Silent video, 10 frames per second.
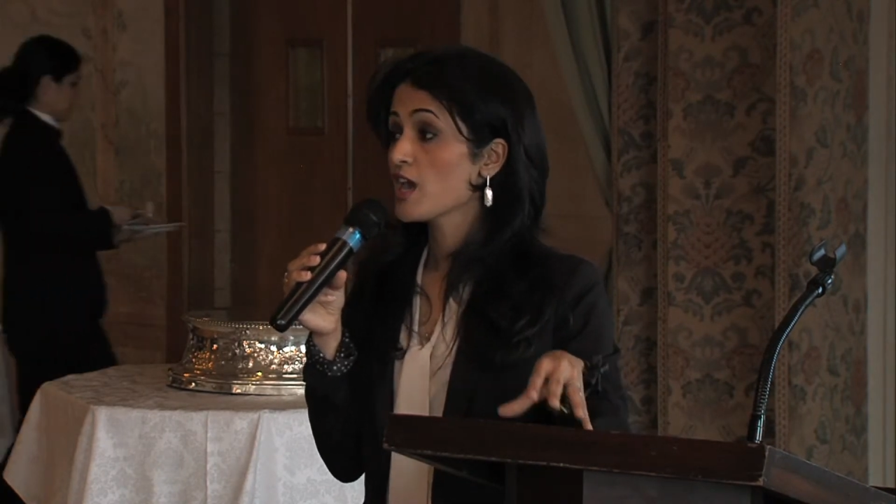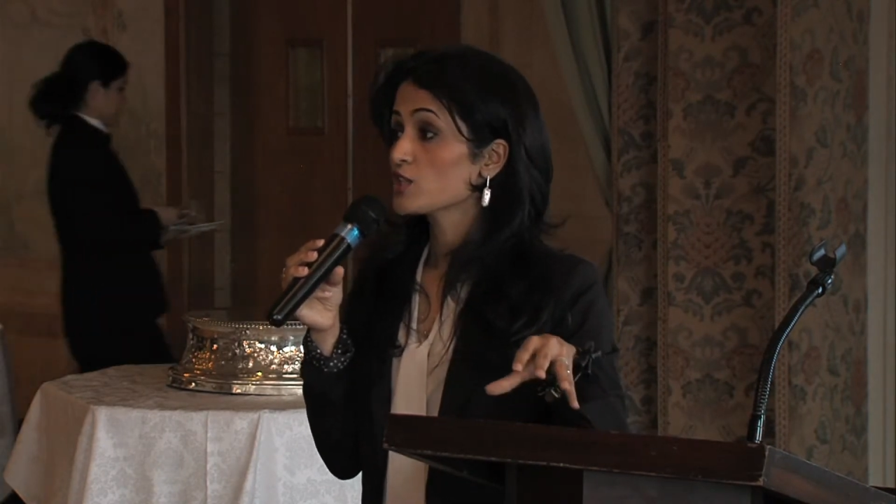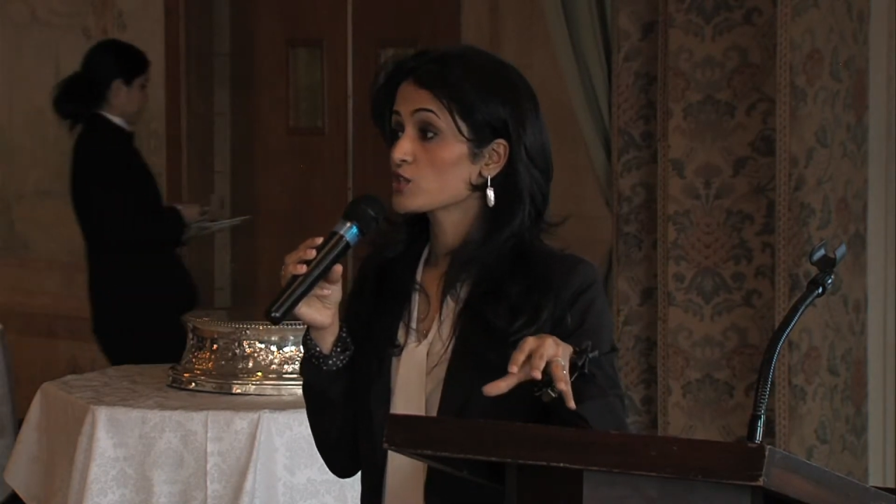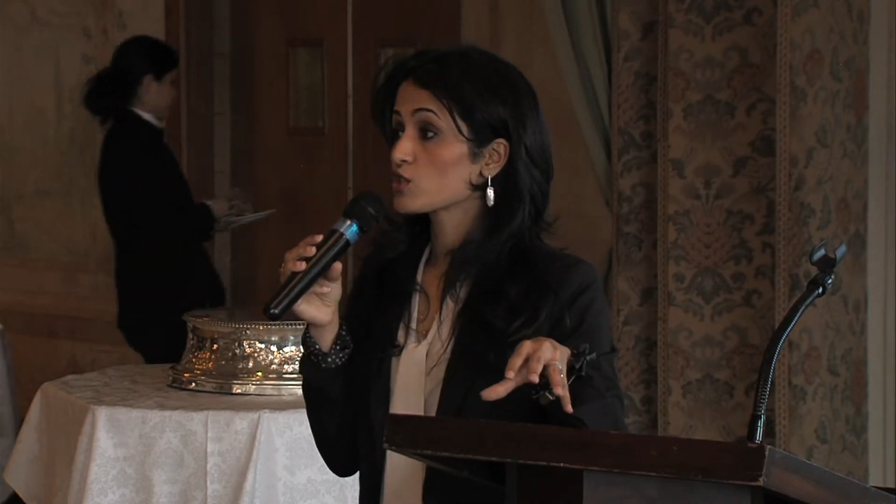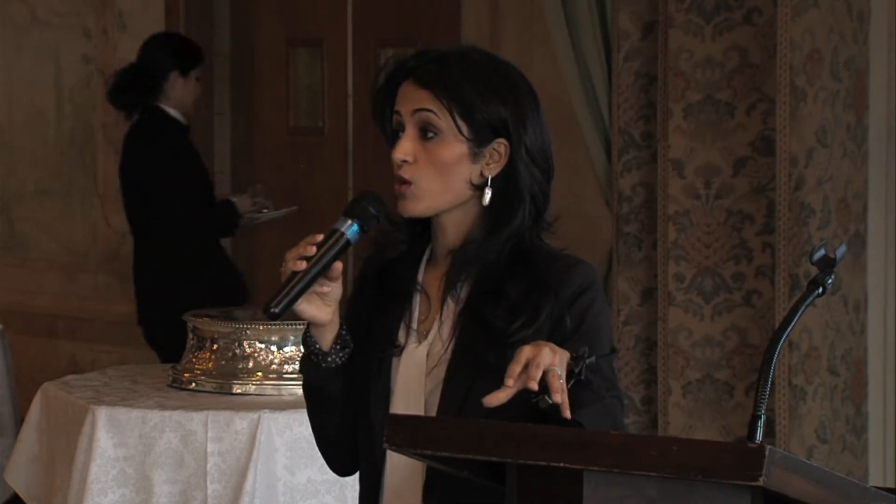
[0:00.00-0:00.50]

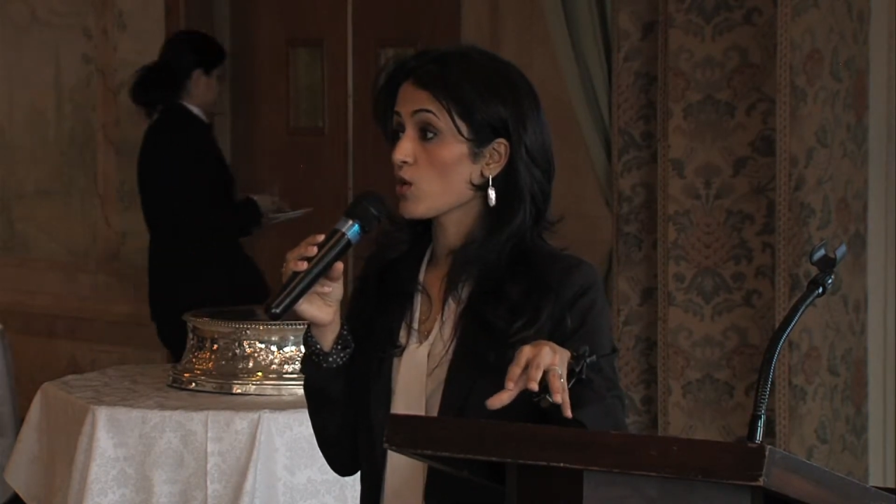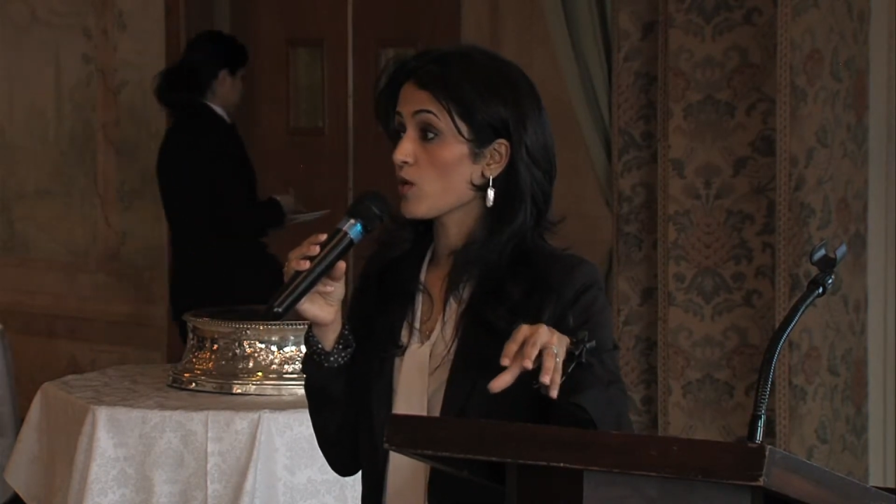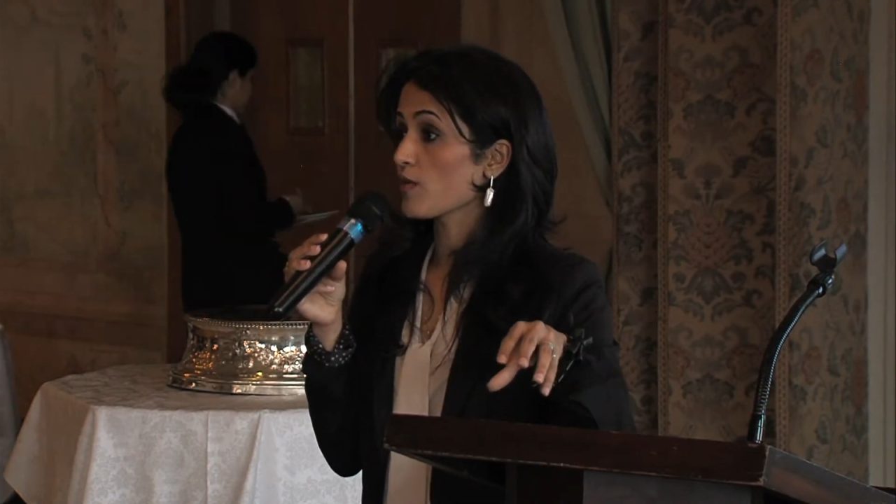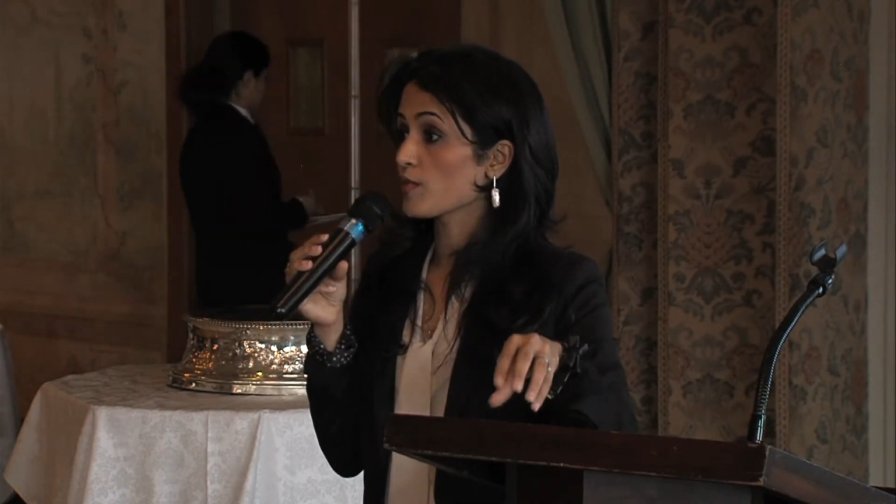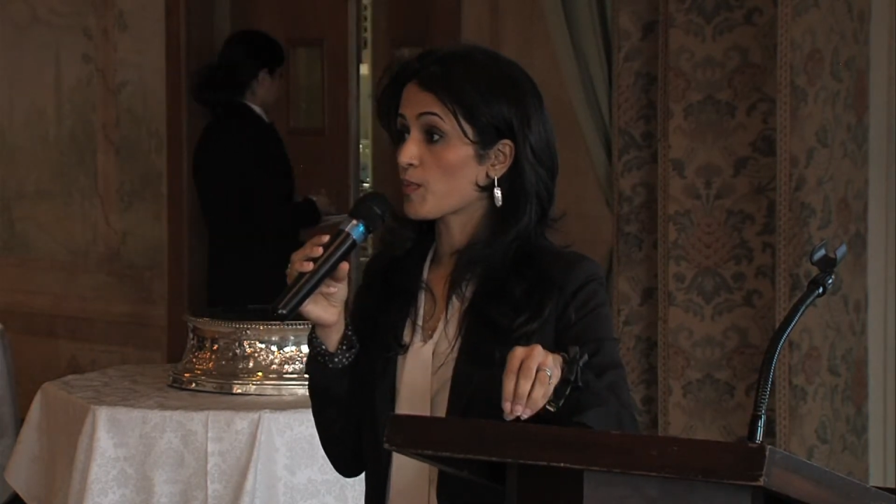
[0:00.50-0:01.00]
So
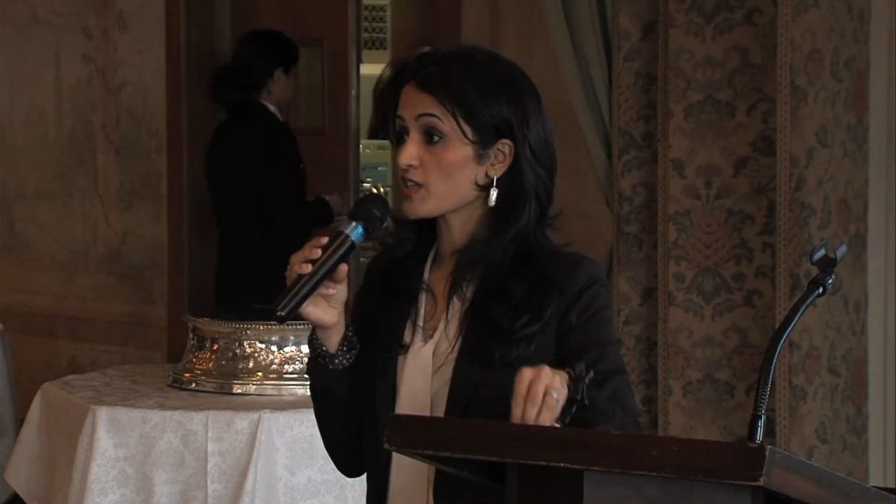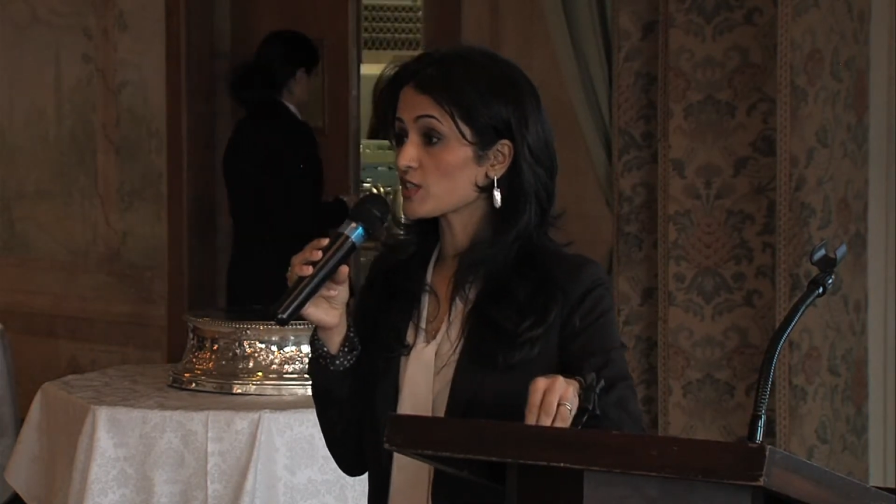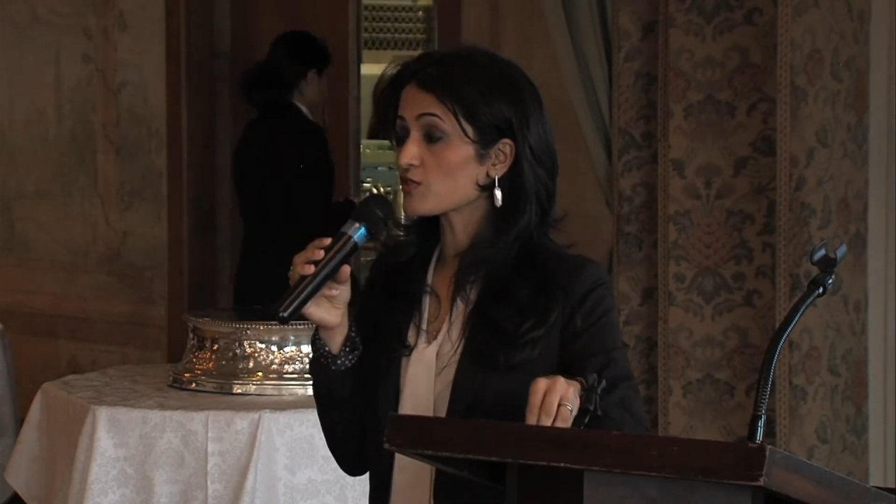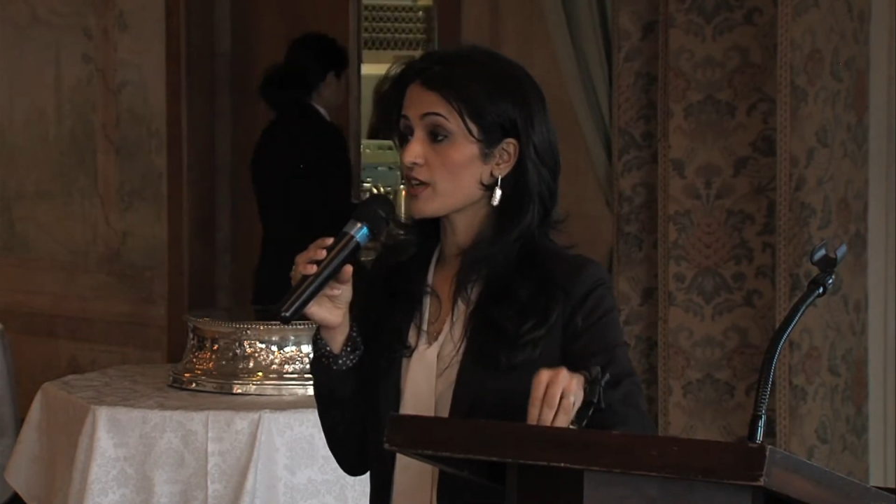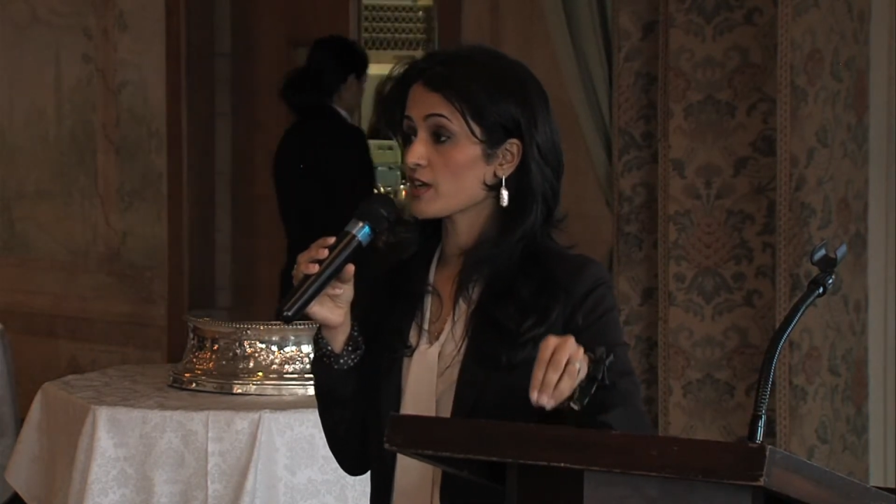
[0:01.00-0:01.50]
the
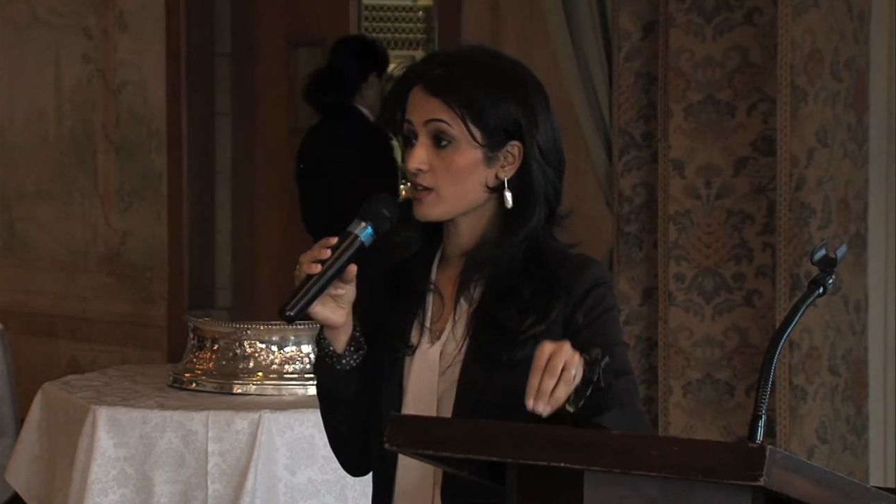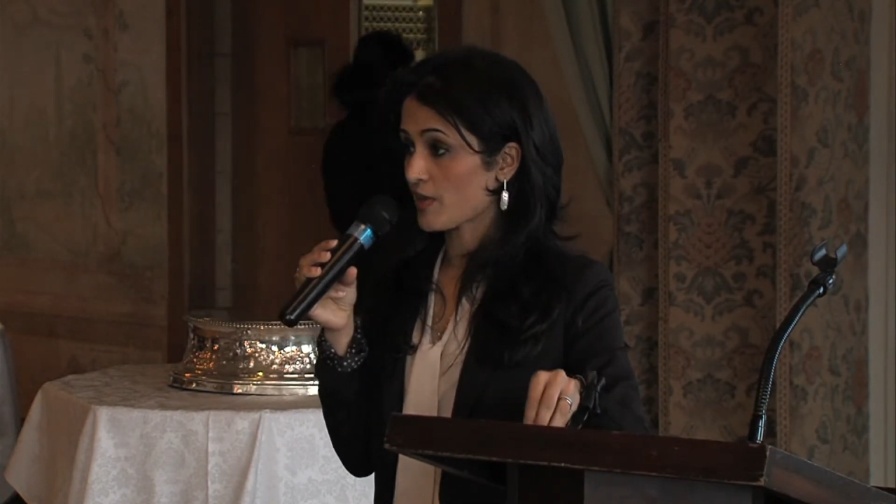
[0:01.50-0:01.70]
personal trainer